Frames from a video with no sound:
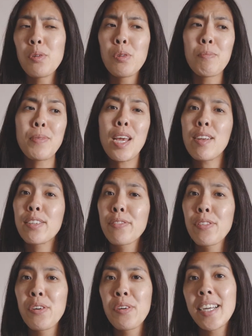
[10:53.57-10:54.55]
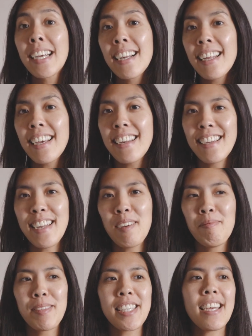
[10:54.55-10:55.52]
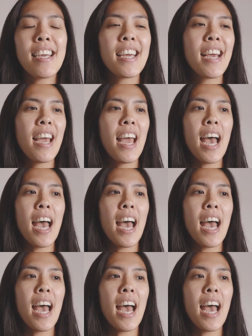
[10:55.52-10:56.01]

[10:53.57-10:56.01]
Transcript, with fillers: all beautiful and clean and empty